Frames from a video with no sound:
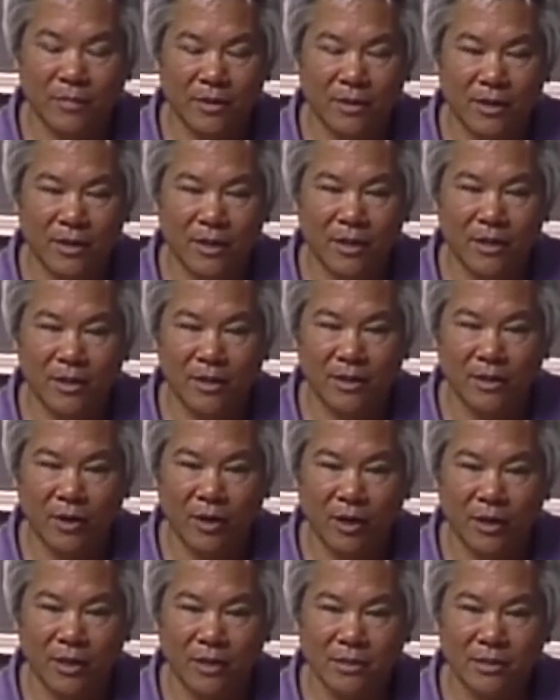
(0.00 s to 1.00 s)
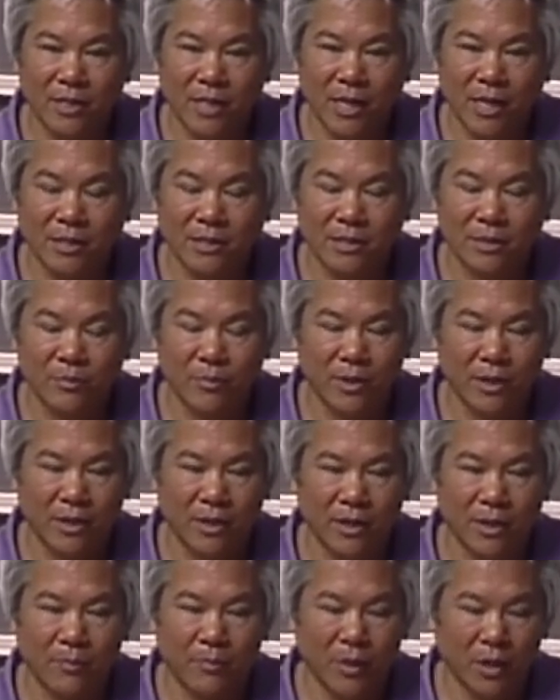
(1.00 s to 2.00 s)
kid in the audience asked me
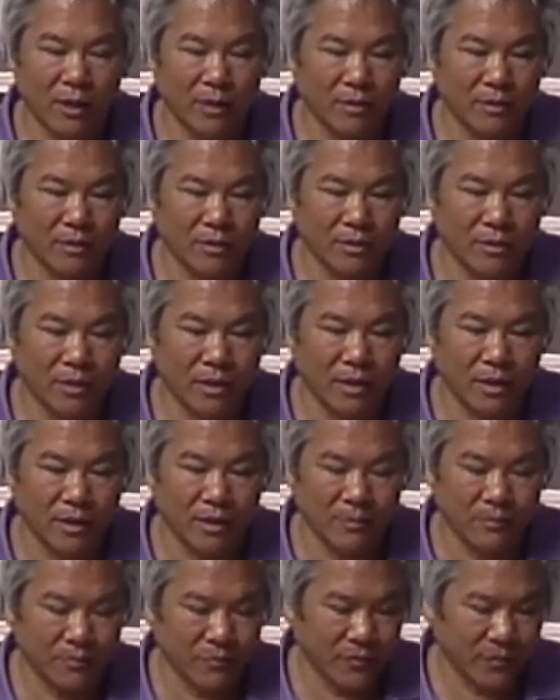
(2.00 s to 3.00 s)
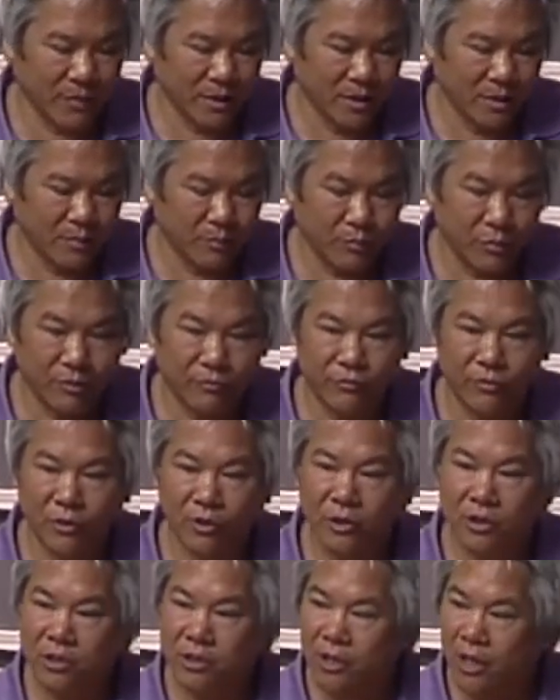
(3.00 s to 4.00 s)
about um,
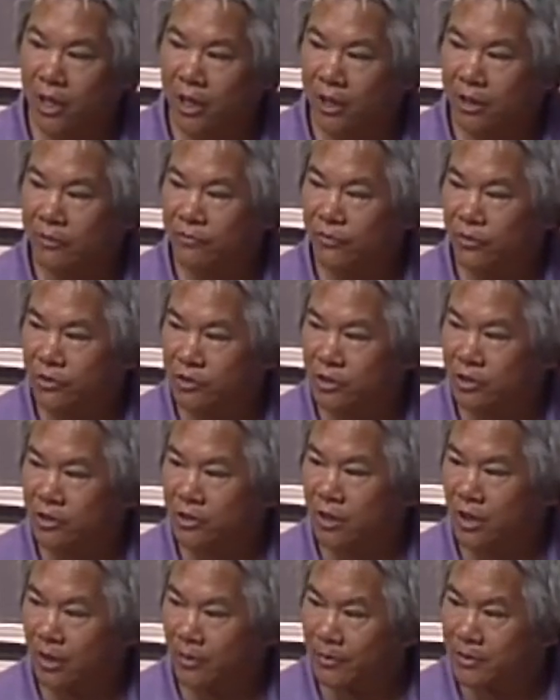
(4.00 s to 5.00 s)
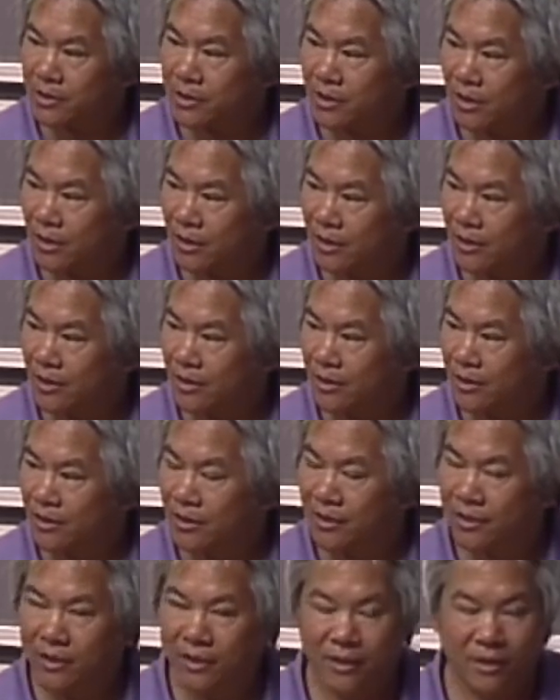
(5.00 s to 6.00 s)
preferred stock versus common stock.
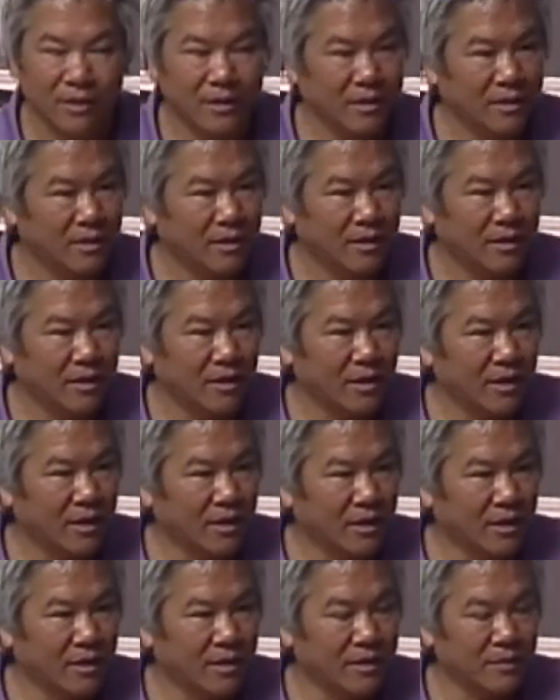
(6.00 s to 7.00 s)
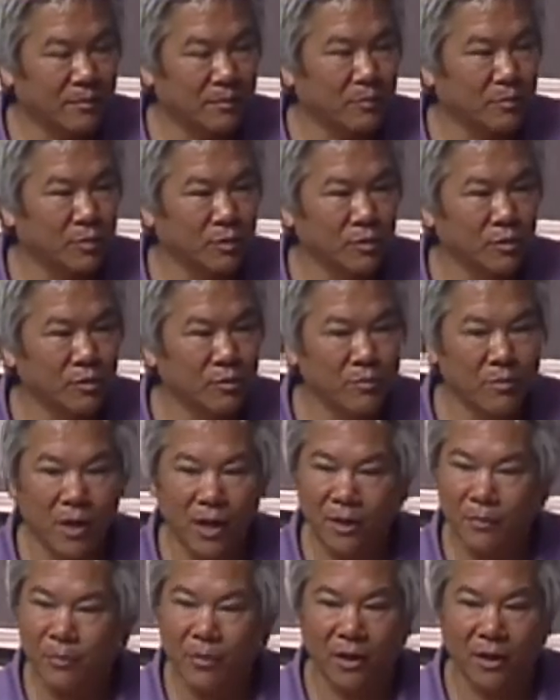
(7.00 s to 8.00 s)
It blew
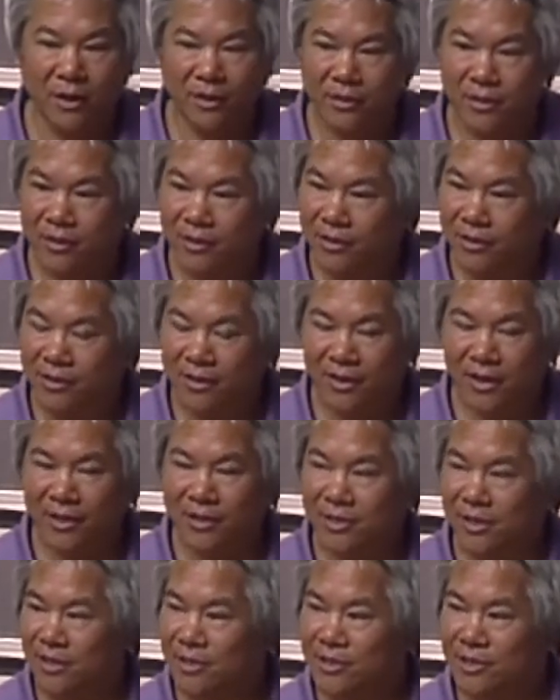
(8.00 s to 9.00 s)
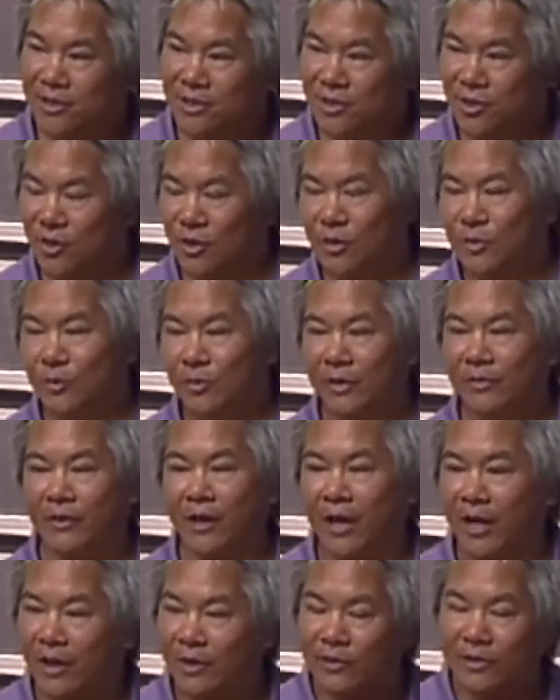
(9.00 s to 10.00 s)
my mind. I, I, just couldn't believe
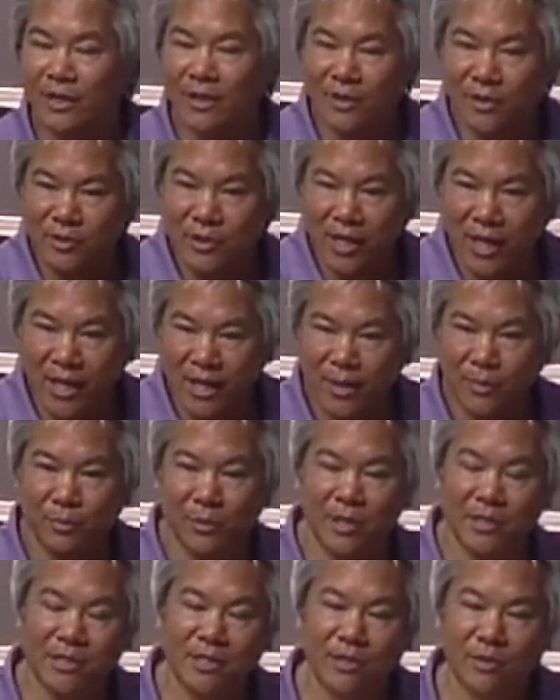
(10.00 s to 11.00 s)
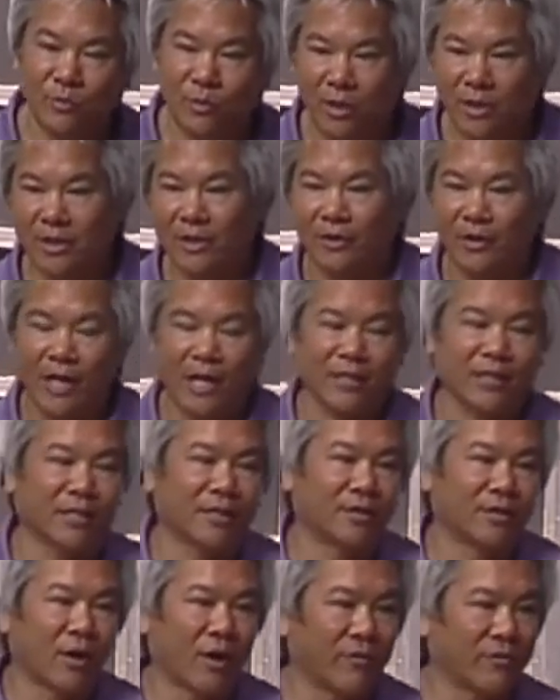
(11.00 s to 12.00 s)
that. I don't think there's any place in the world, you know, it has to
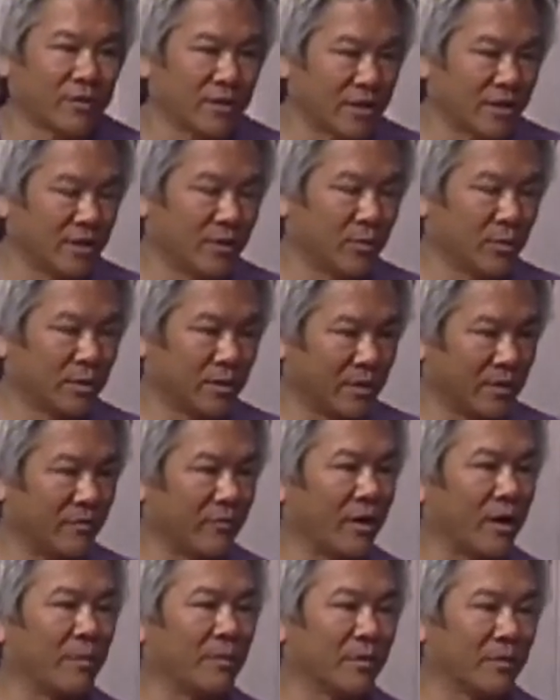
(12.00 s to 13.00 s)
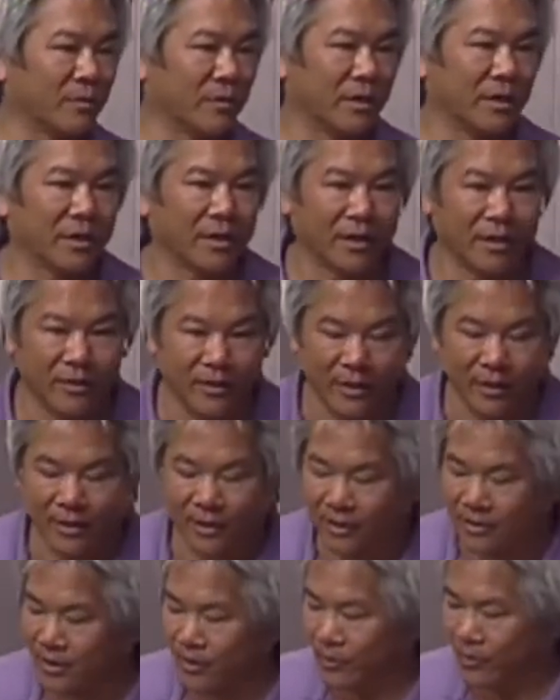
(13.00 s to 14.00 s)
do, obviously do with the environment we're in here that,
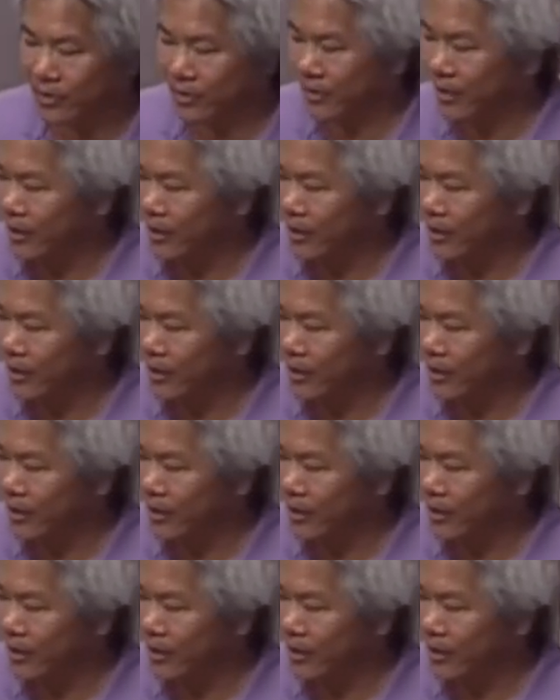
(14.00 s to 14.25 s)
that someone